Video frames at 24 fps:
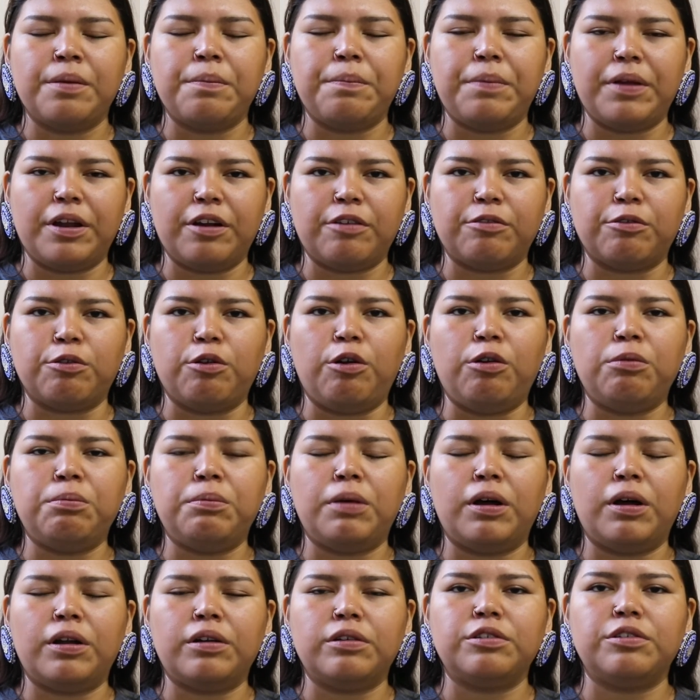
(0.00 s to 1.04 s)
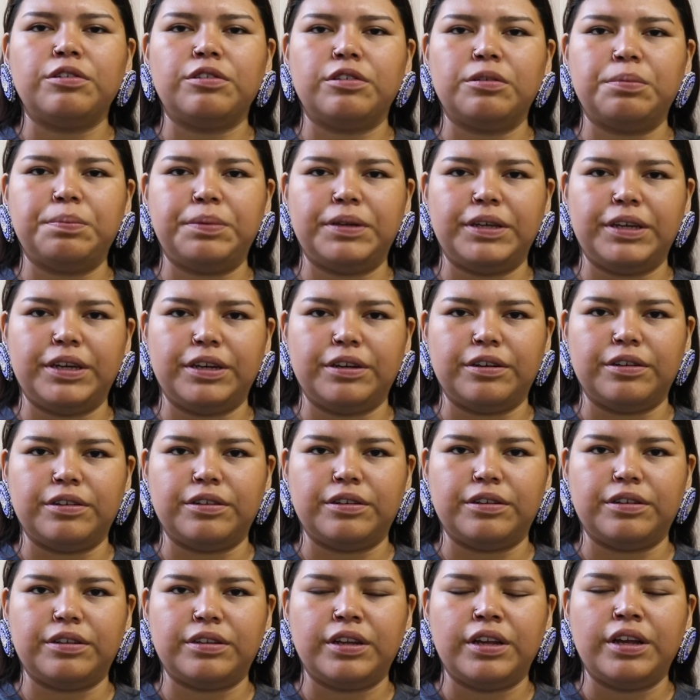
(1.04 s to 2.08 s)
been a role model to their
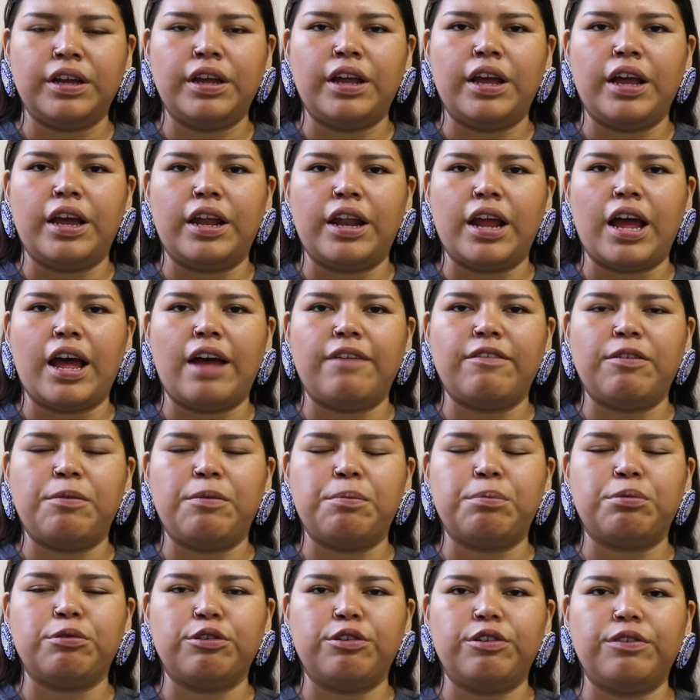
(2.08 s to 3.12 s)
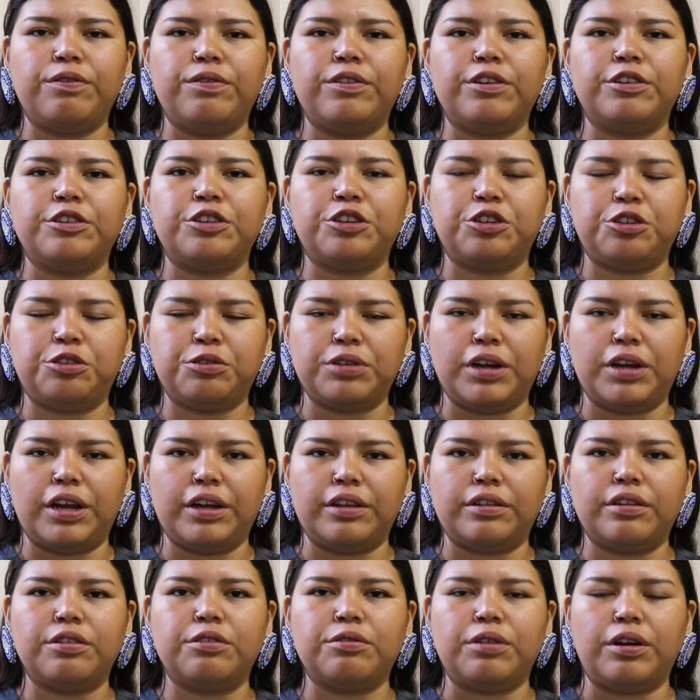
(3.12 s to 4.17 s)
peers, and have improved their
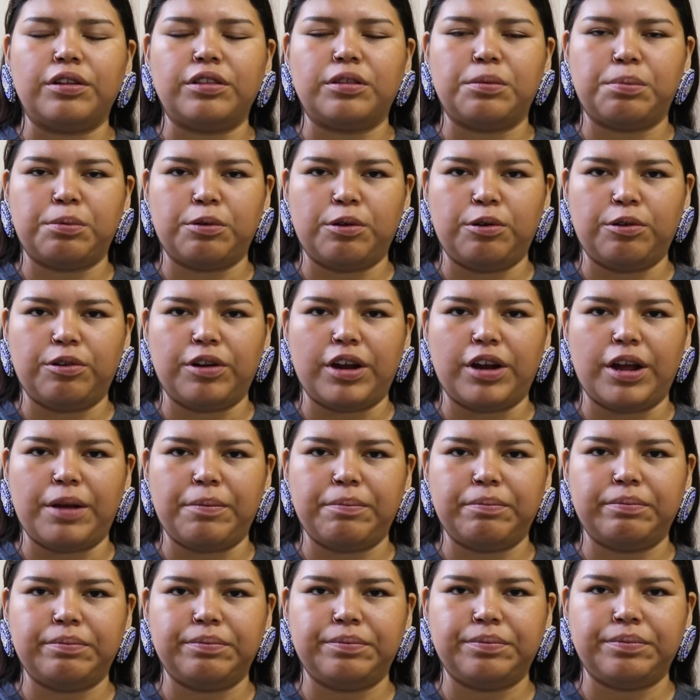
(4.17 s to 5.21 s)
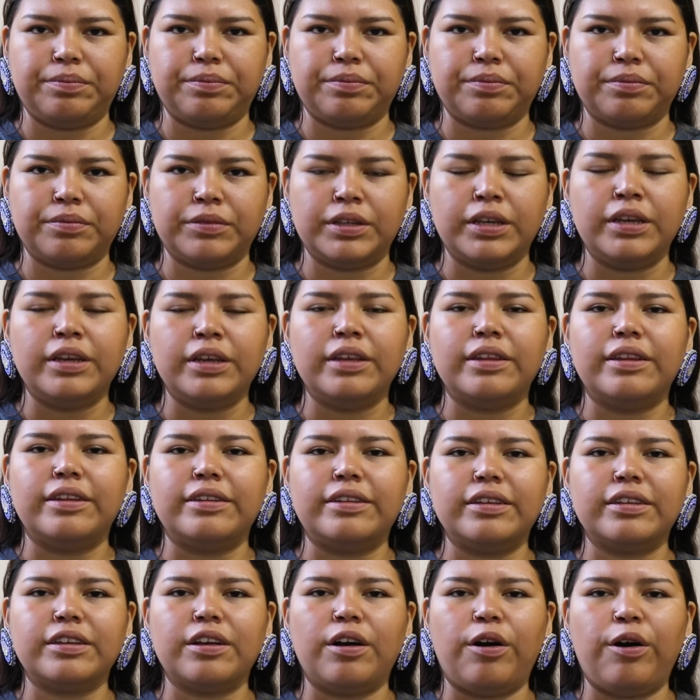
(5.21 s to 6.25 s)
strength throughout the program. This
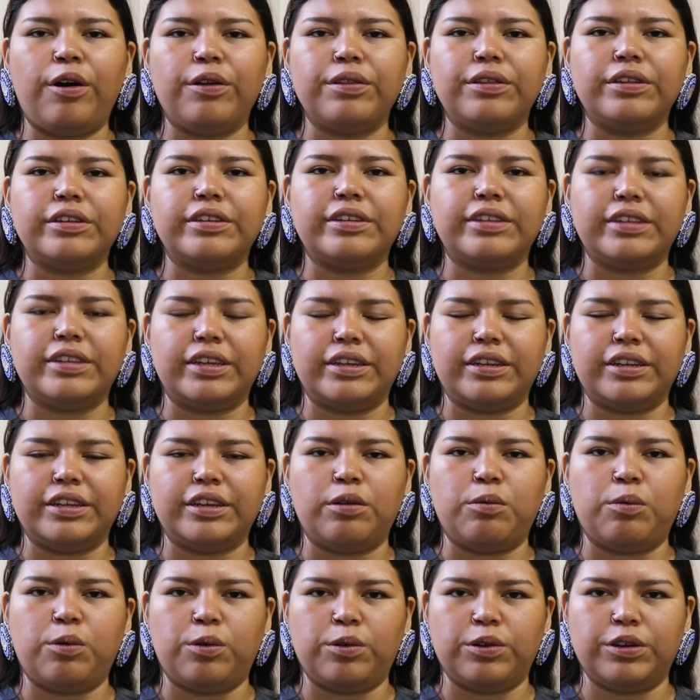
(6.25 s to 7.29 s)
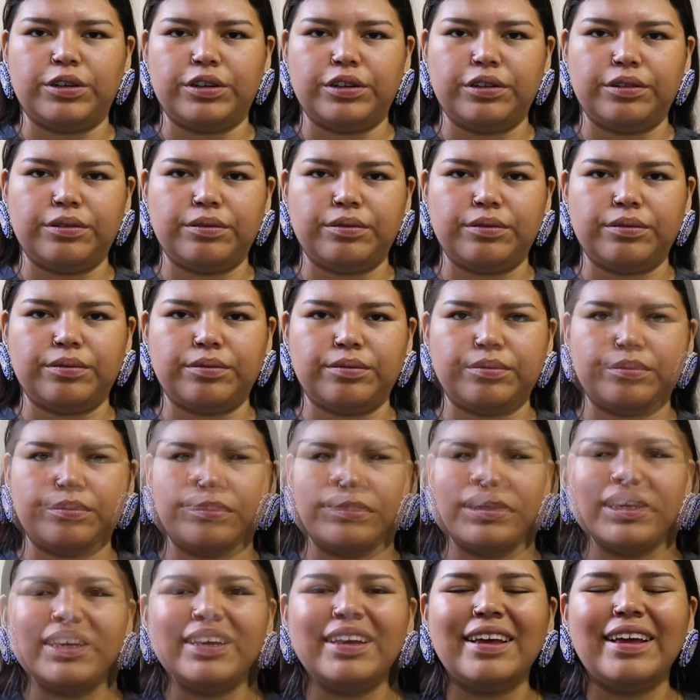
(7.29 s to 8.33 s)
is called the Sydney Award.
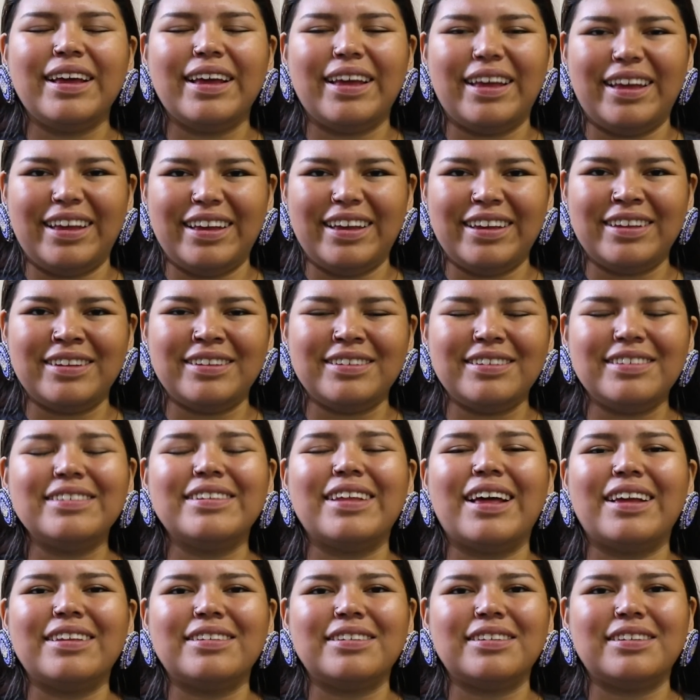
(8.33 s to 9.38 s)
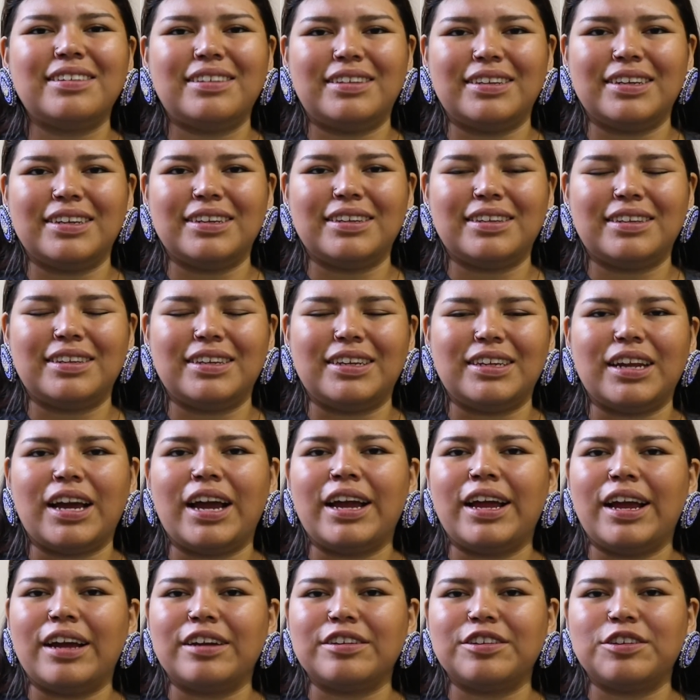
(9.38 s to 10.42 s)
In 2016,
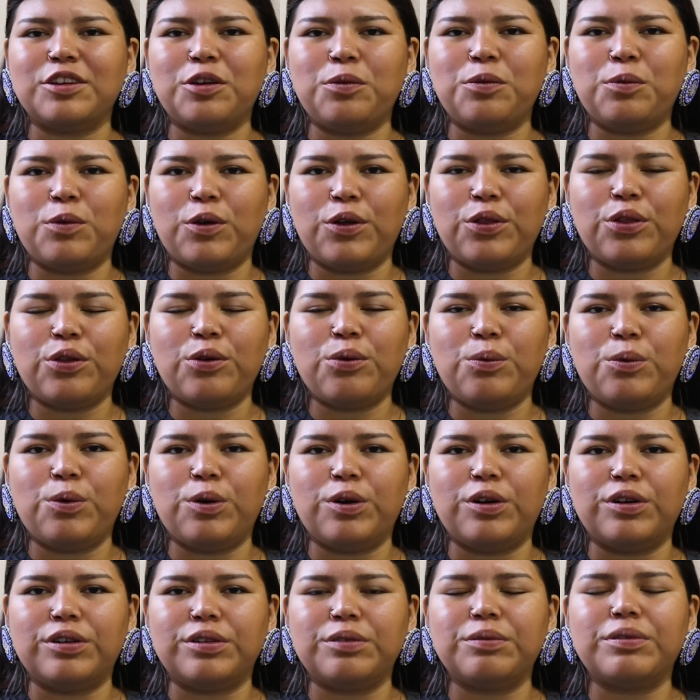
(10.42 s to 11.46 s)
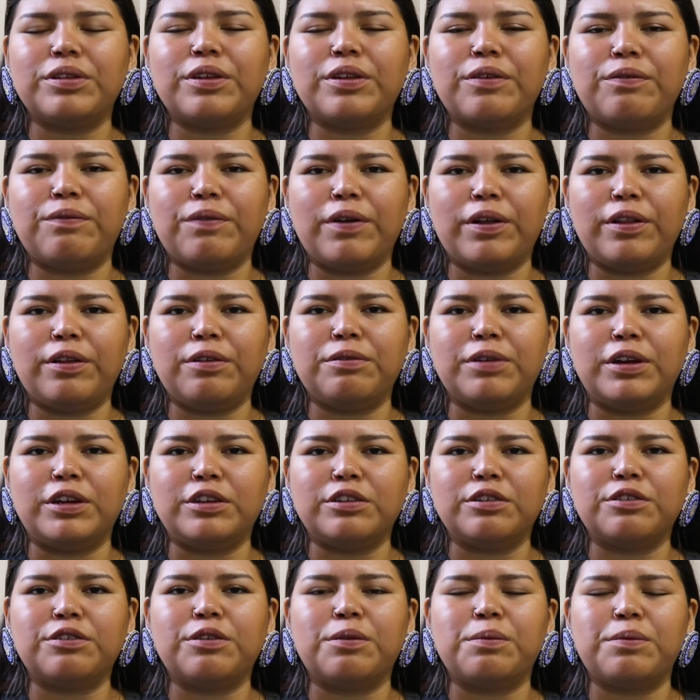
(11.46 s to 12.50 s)
I actually won the award with a fellow
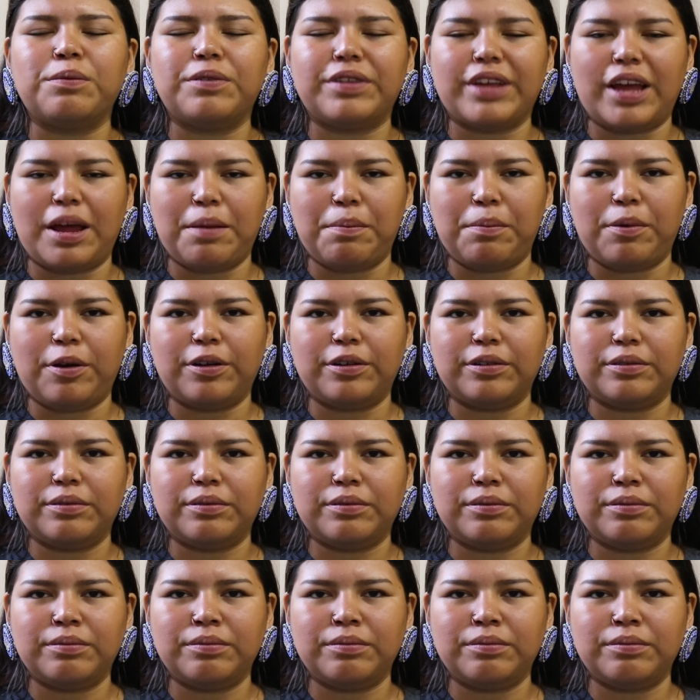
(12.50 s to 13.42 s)
ranger from Sandbar.